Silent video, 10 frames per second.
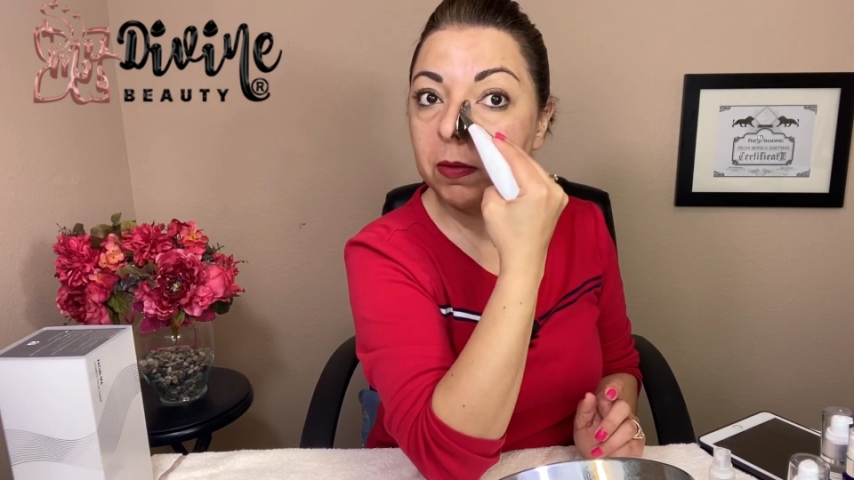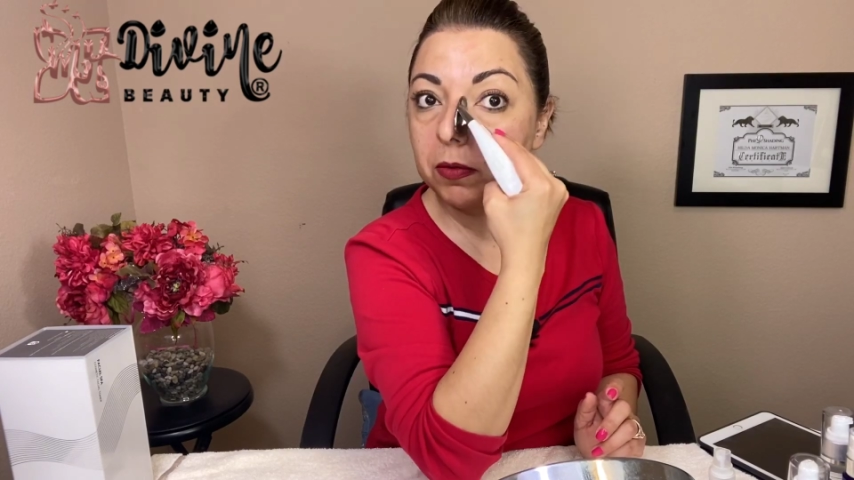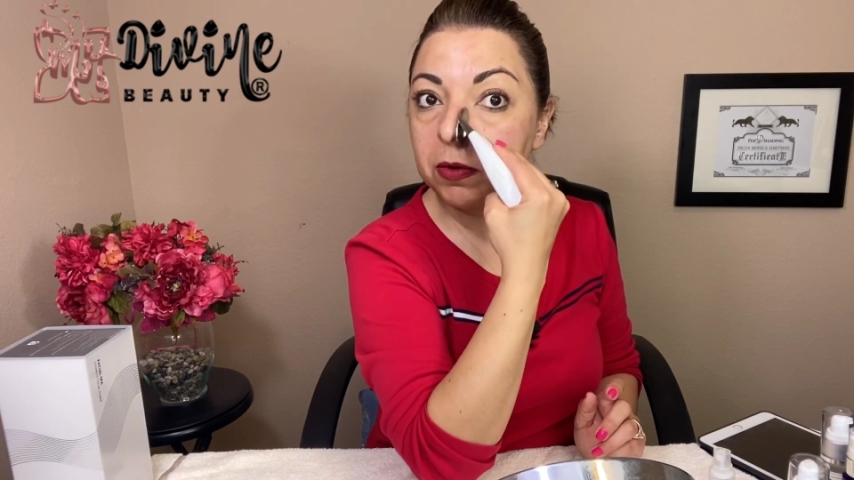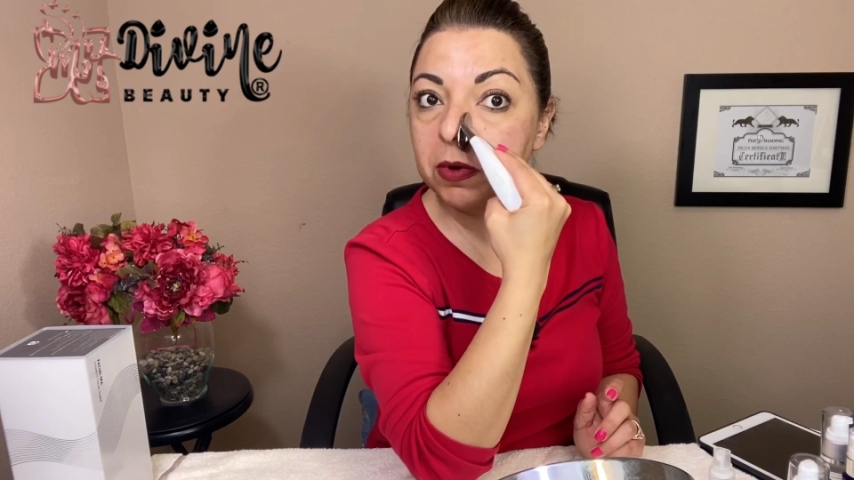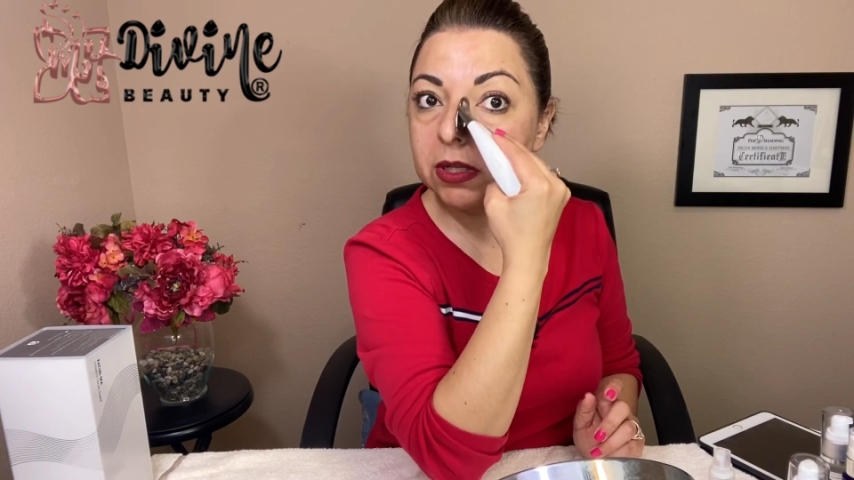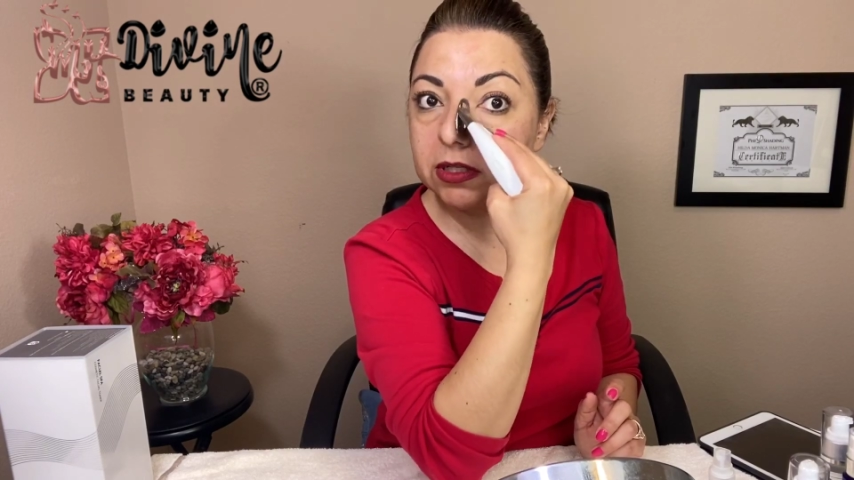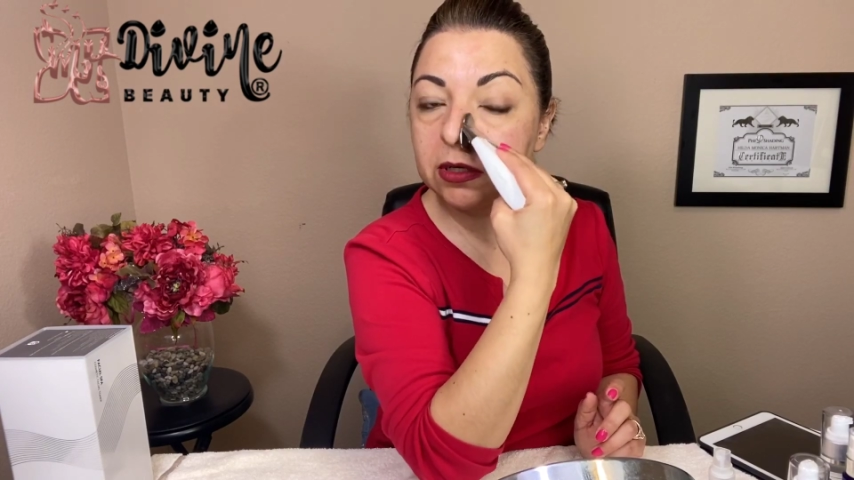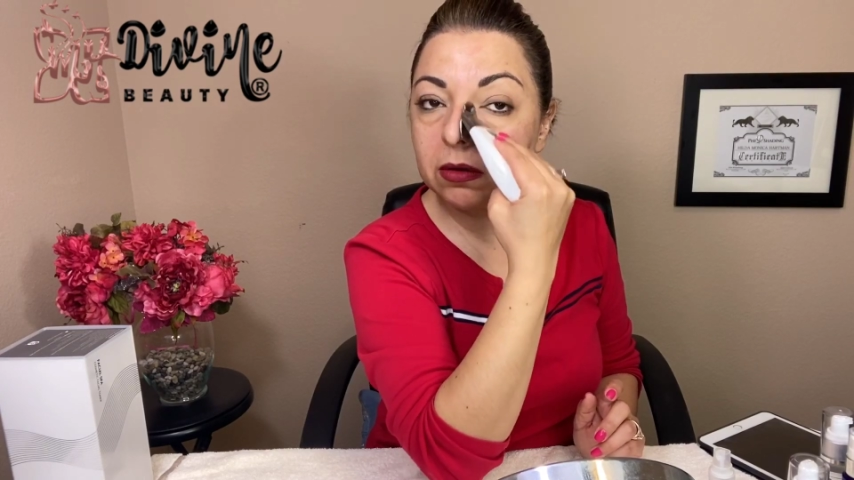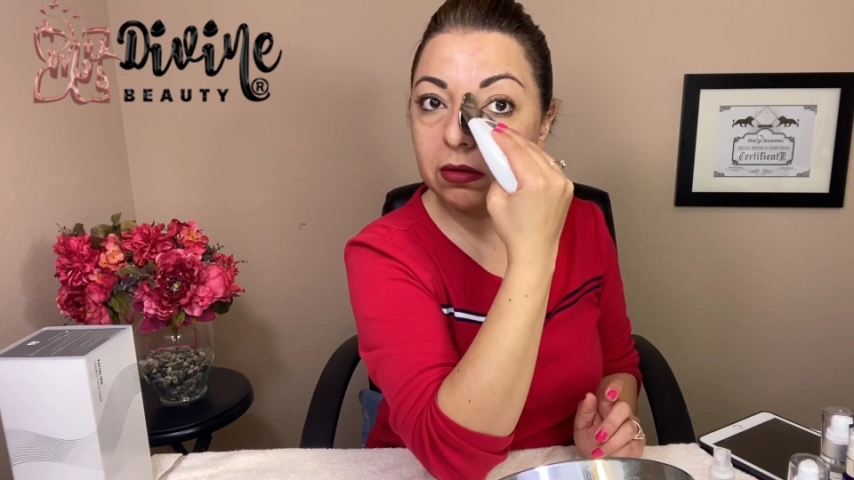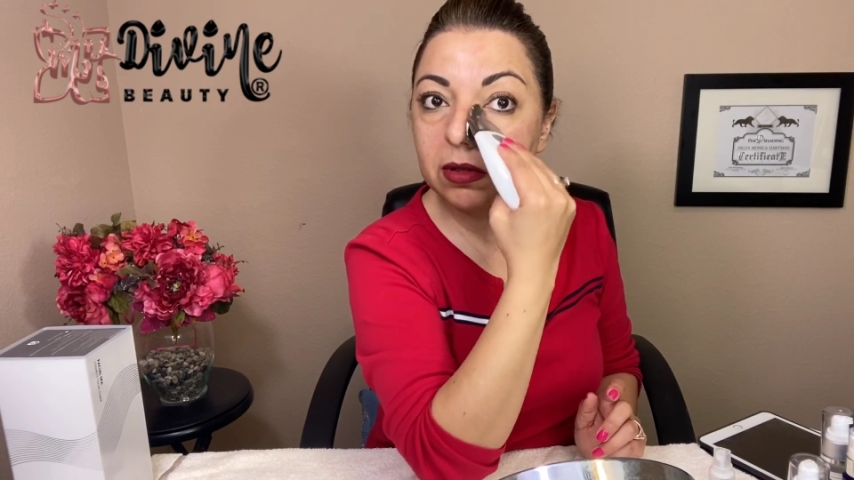we want
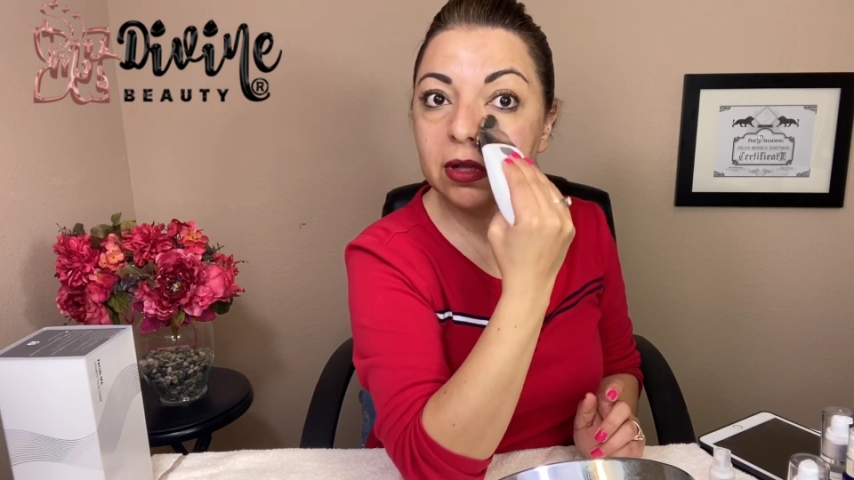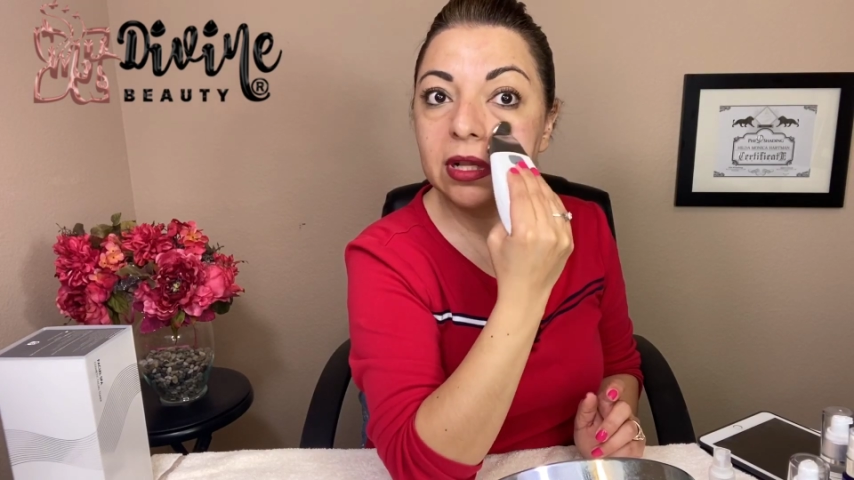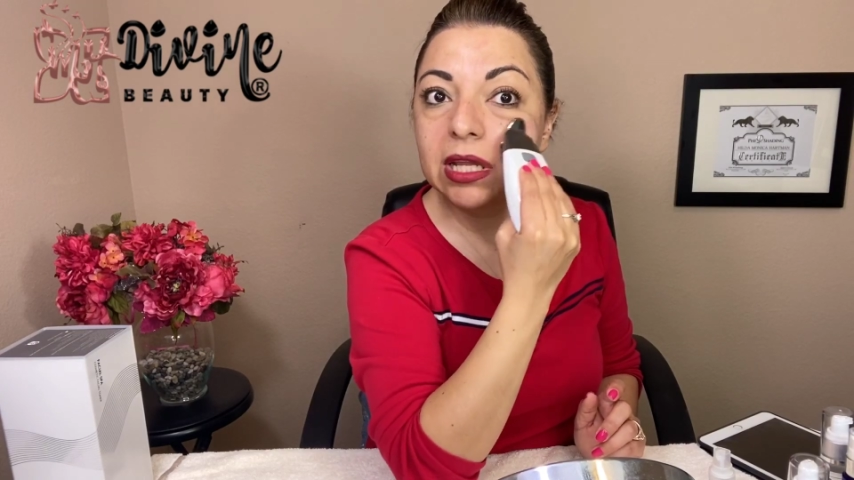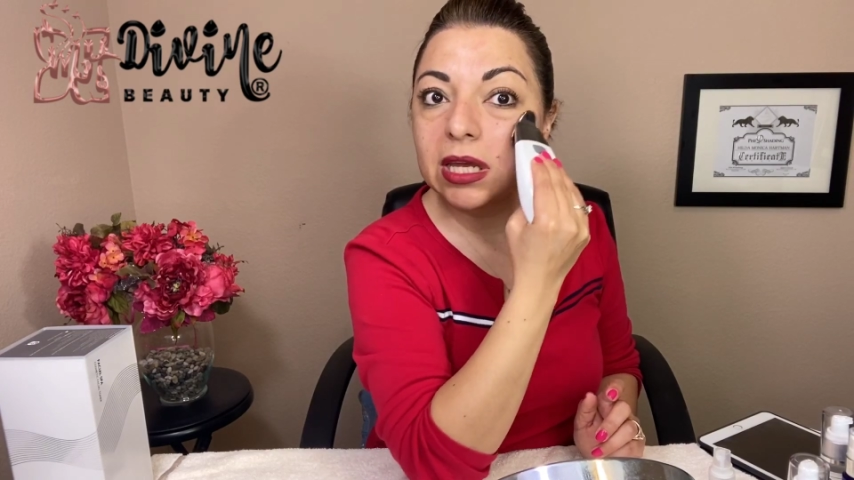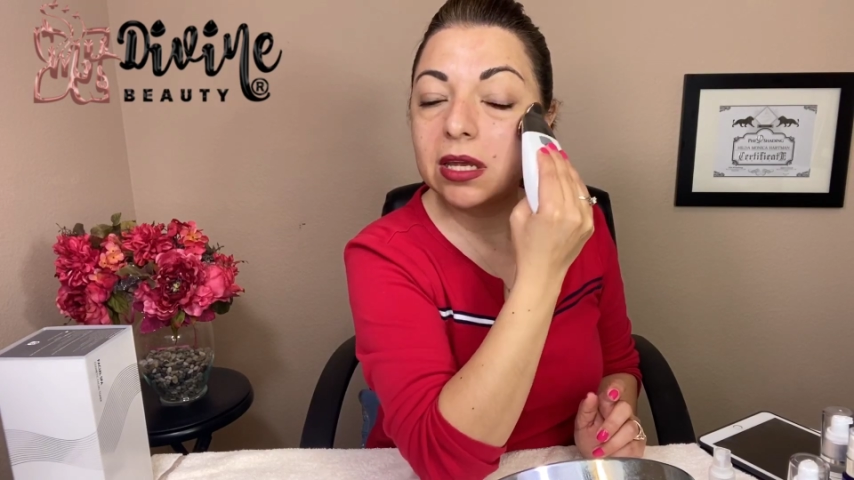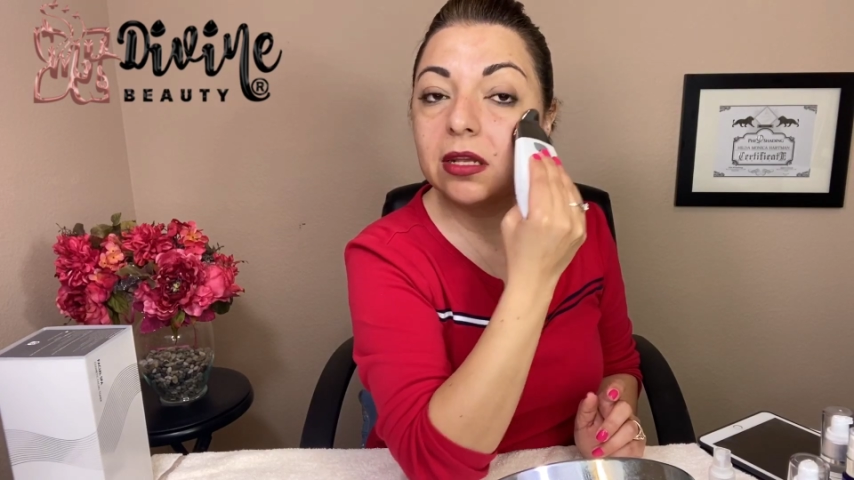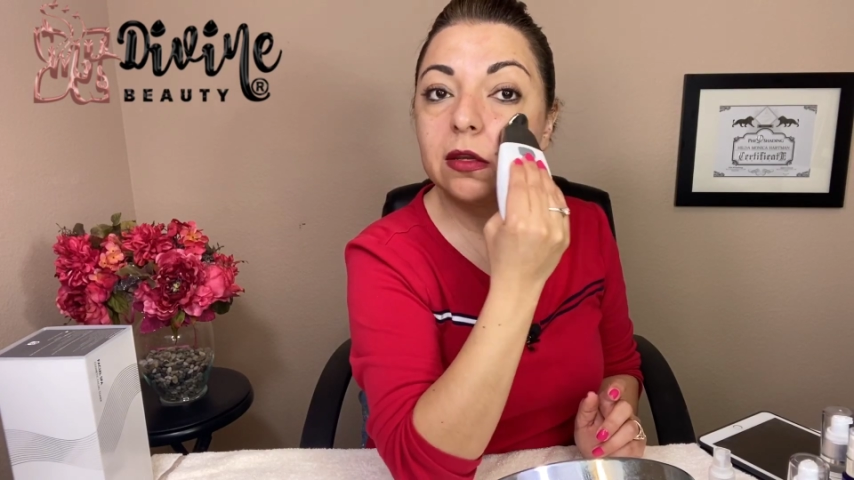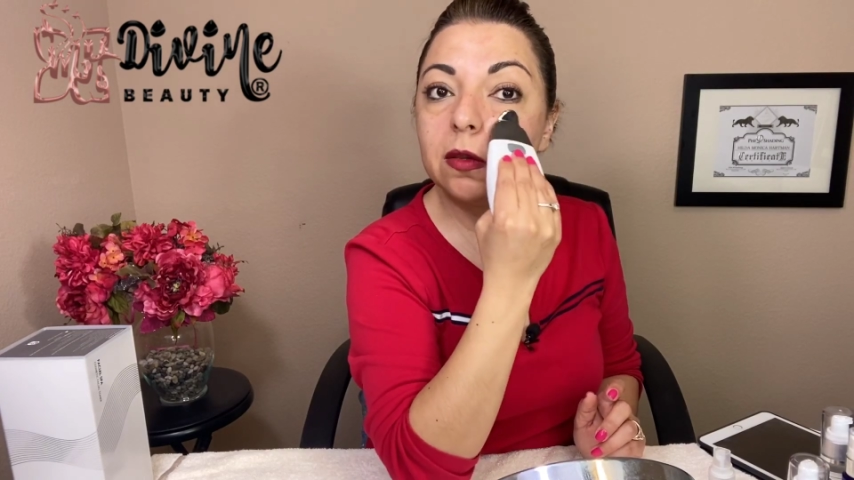to clean